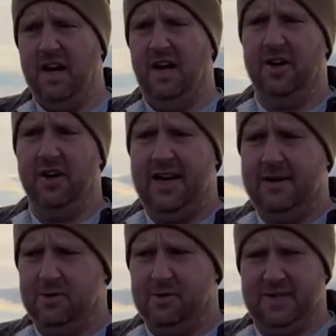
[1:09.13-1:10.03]
your
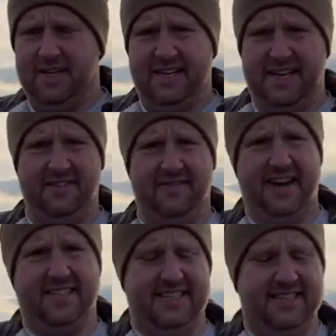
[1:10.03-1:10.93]
animals with any kind of
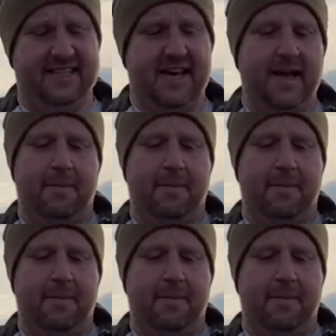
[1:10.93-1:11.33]
vaccines.